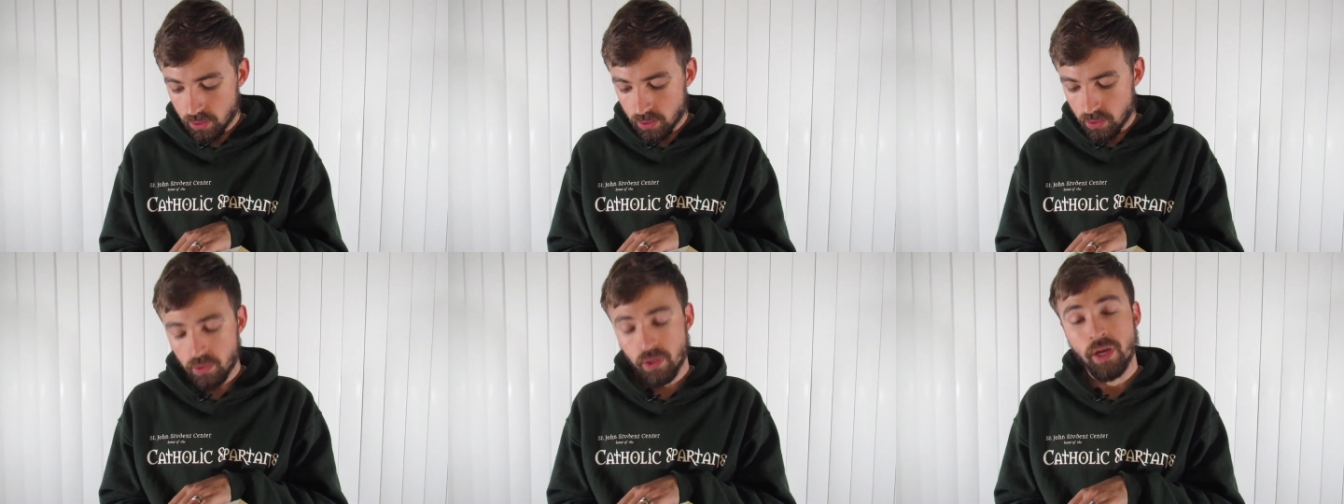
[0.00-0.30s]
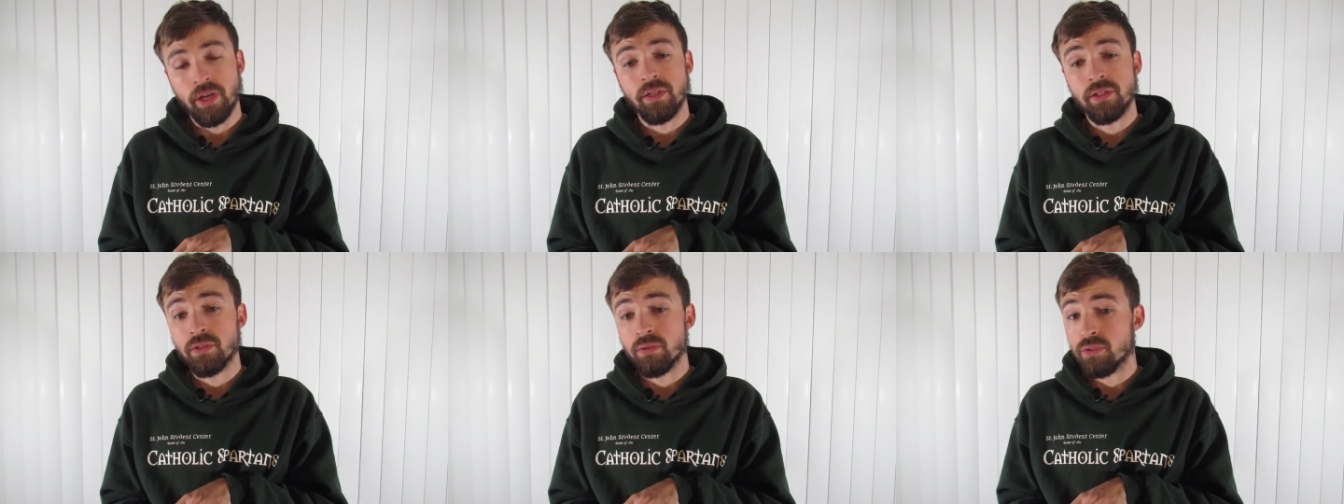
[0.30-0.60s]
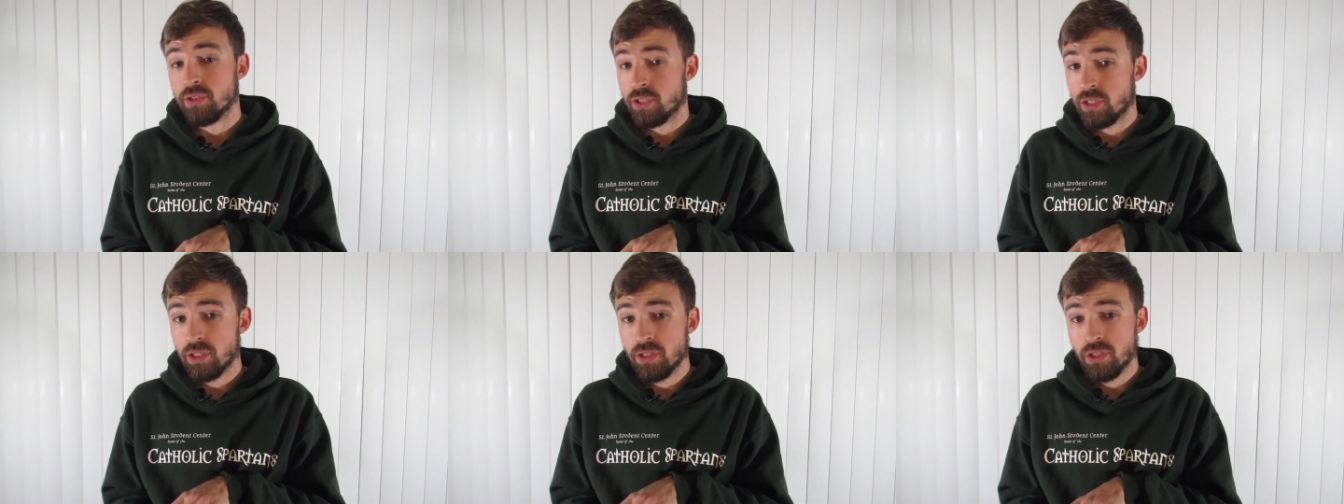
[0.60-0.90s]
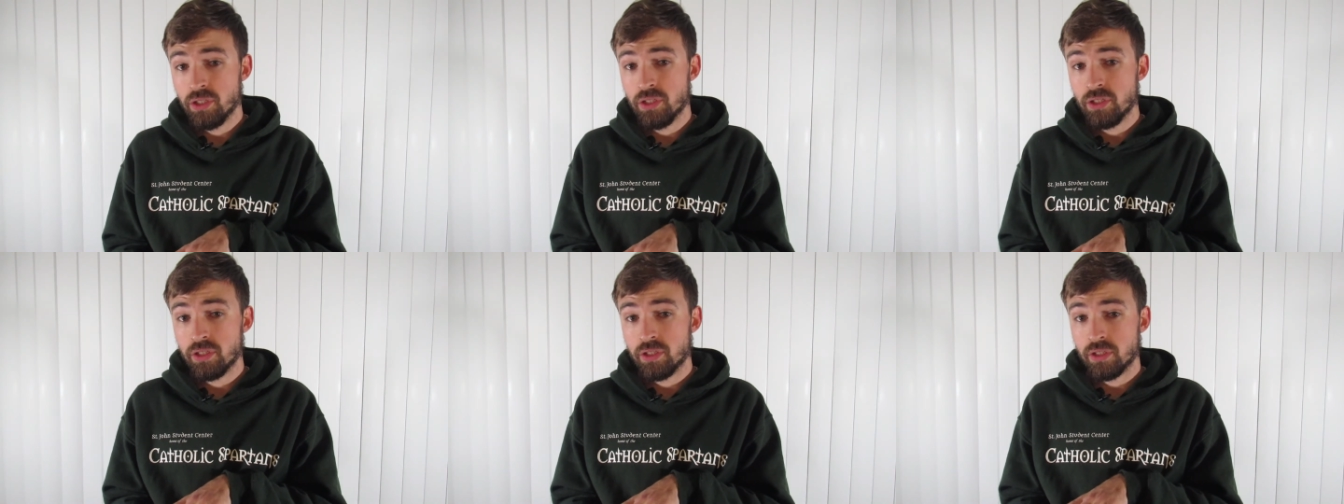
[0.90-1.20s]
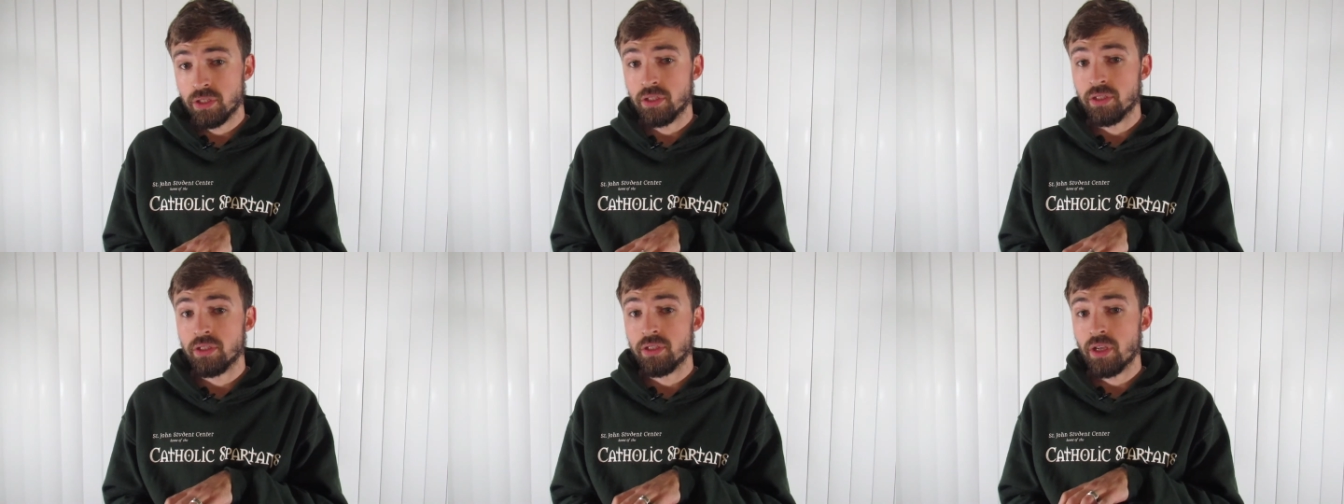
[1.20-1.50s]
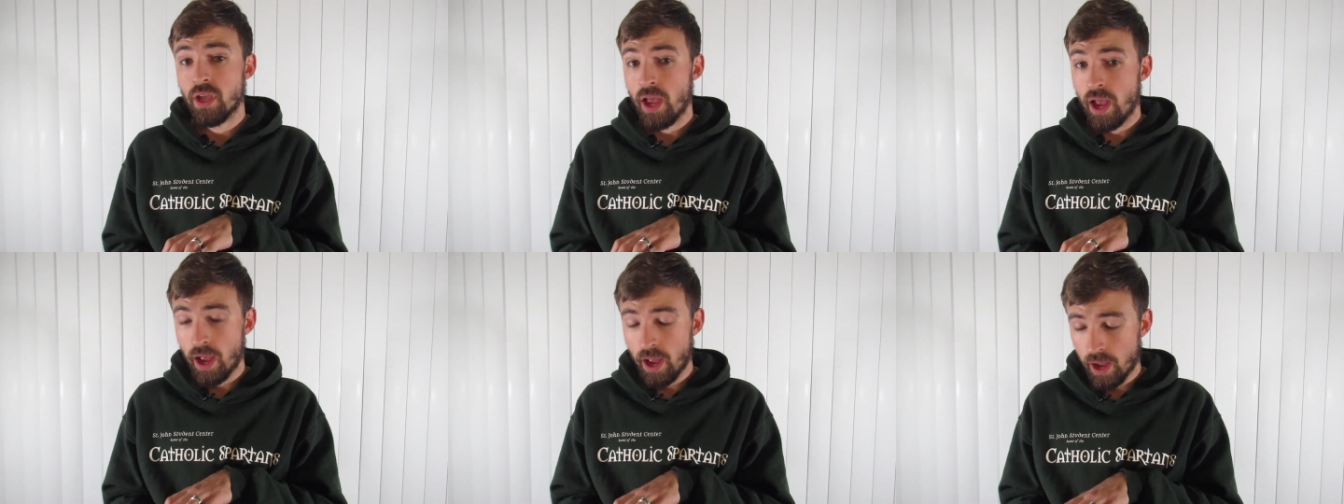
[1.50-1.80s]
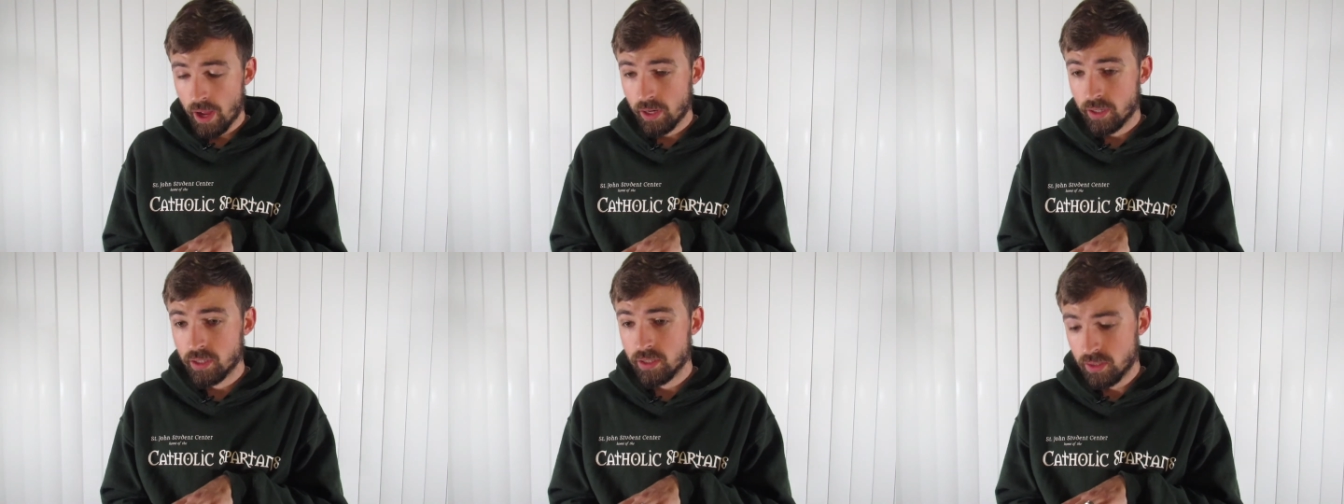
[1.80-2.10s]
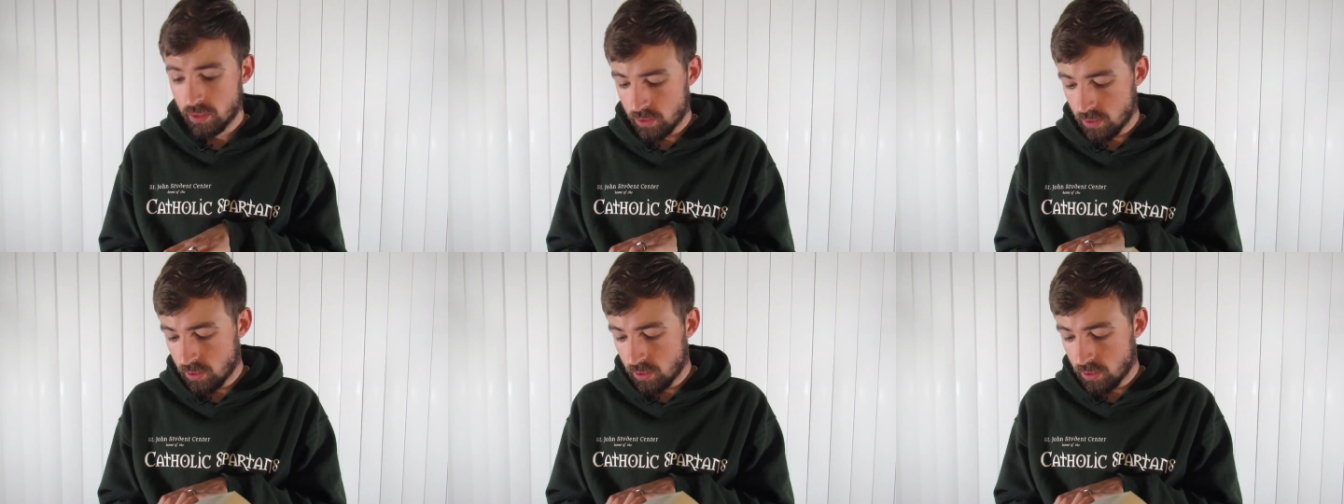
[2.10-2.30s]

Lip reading: okay, so Jesus is at